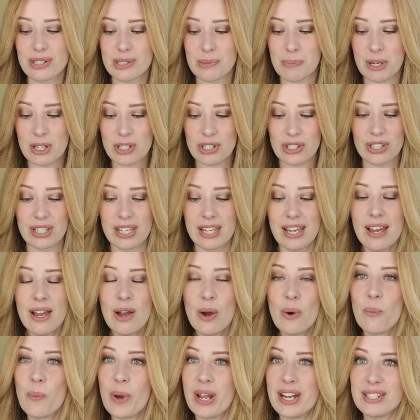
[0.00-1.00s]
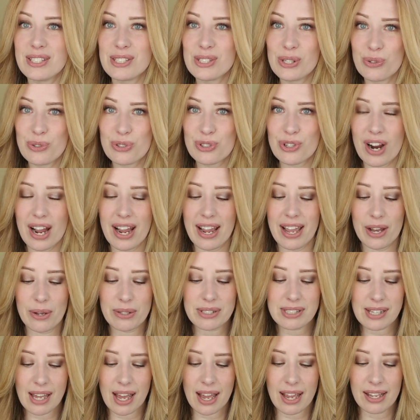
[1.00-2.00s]
especially when it's so dry
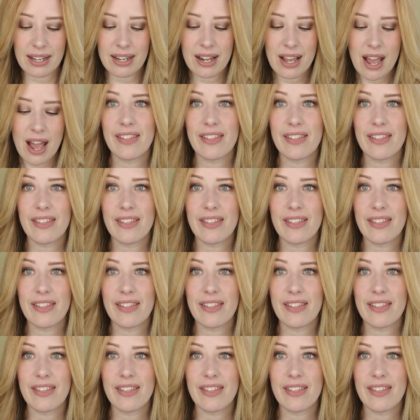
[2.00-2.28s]
outside.